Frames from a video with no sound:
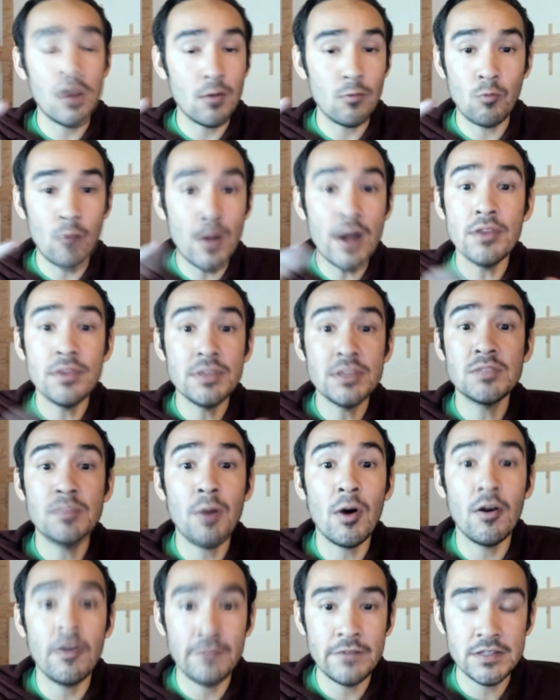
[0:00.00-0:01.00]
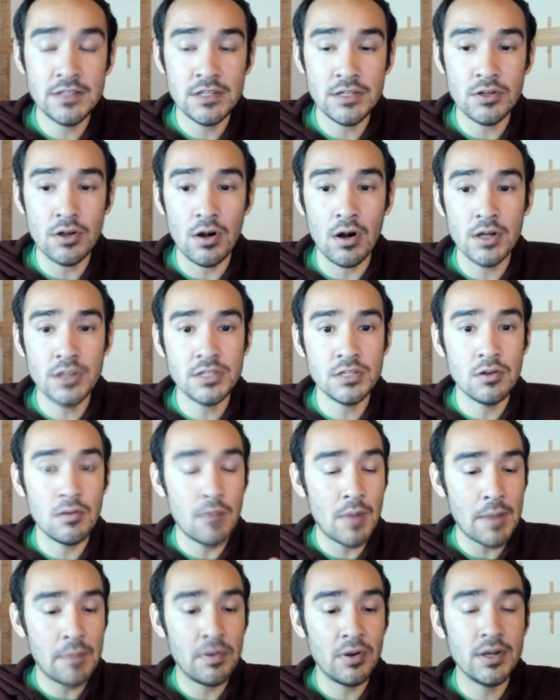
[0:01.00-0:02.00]
where this ball fits in your arsenal
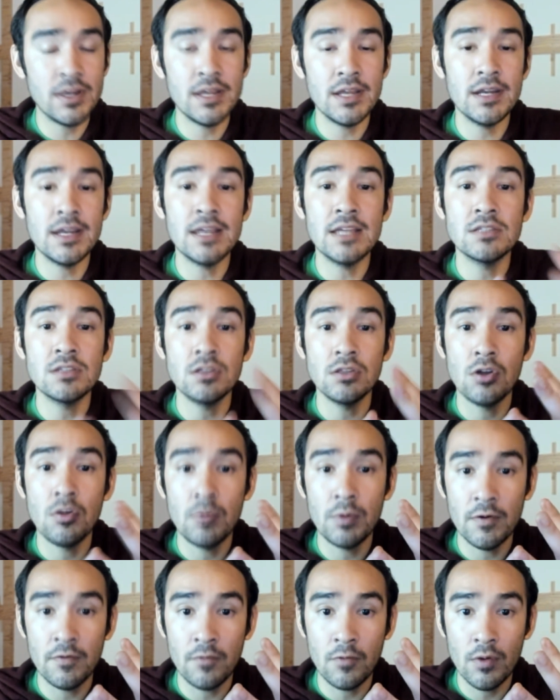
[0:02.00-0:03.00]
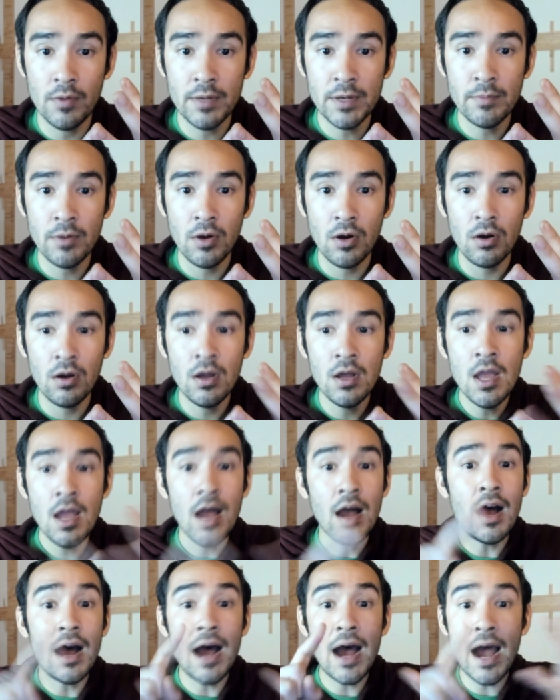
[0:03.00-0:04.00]
by putting it against a low performing ball,
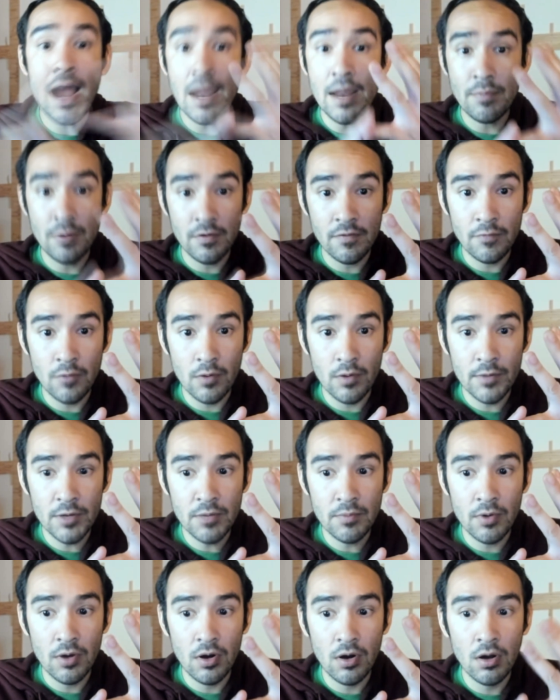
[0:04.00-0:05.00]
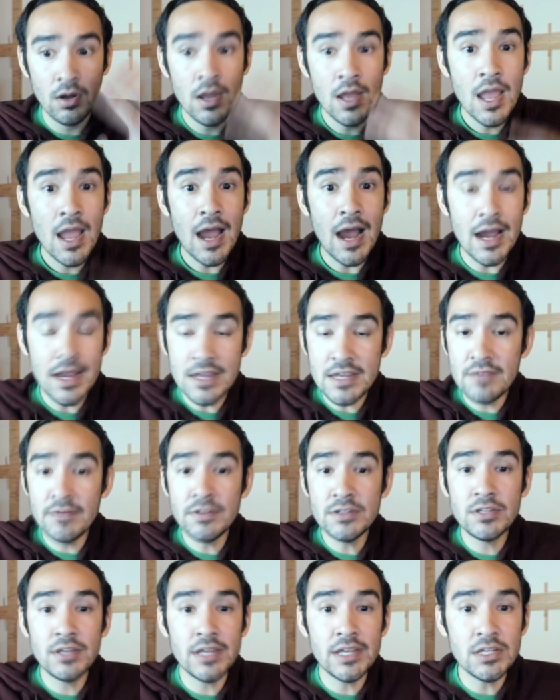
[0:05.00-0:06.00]
a high performing ball. I
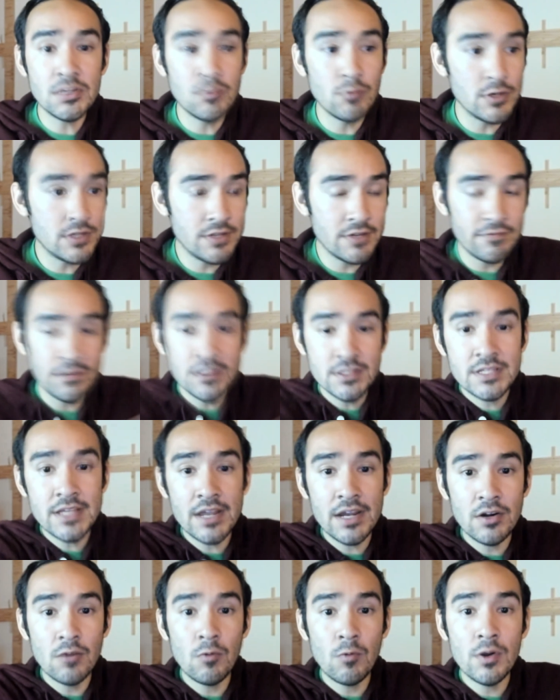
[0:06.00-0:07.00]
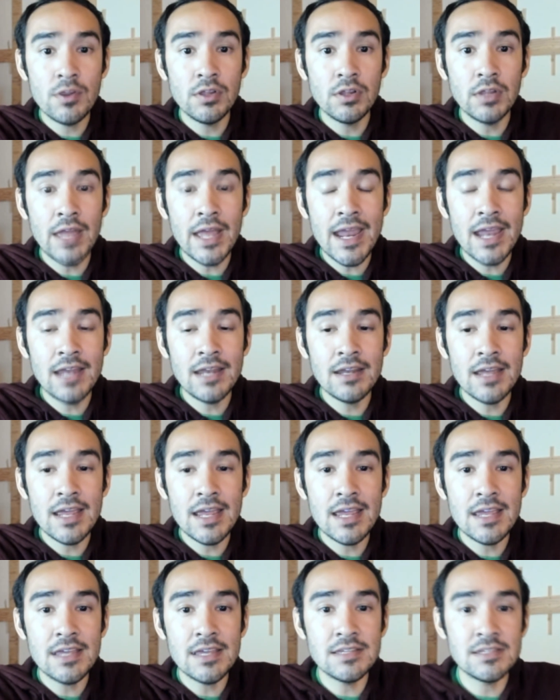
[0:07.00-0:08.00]
even took it to a different center where the lane
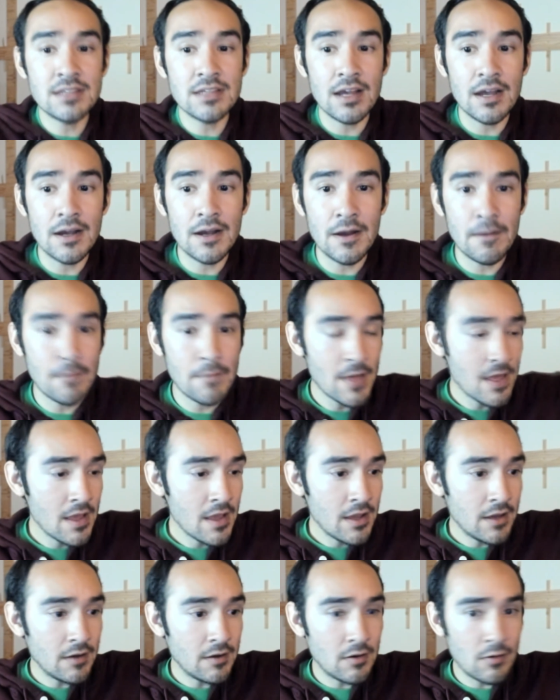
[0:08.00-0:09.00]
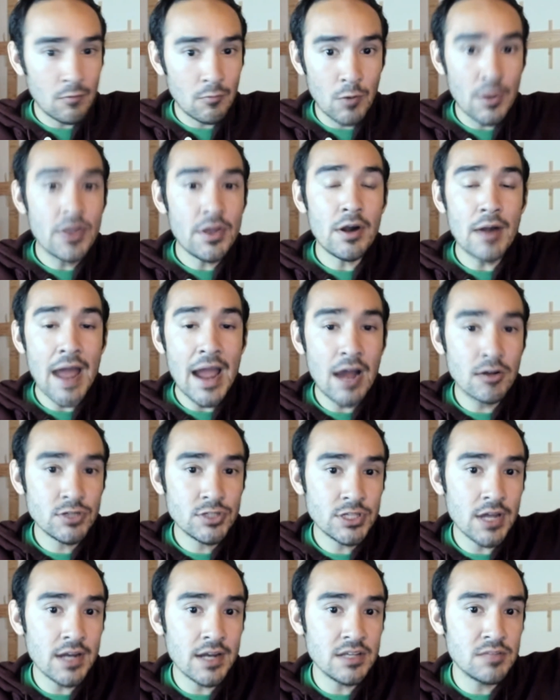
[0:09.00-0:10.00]
is where their house
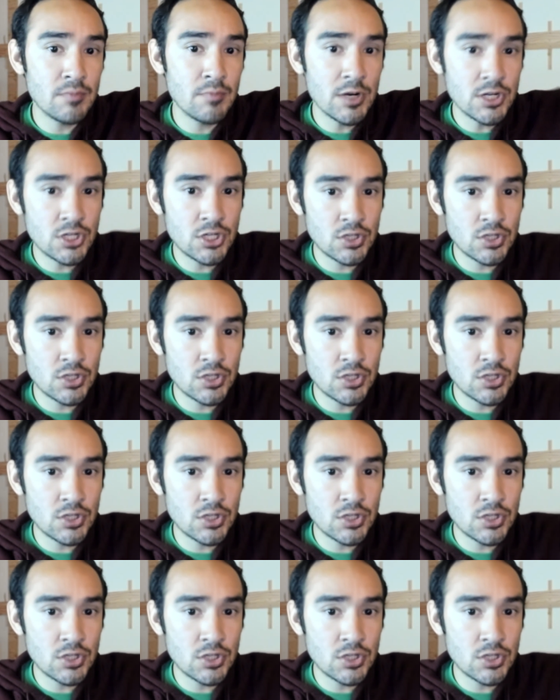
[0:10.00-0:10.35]
shot is much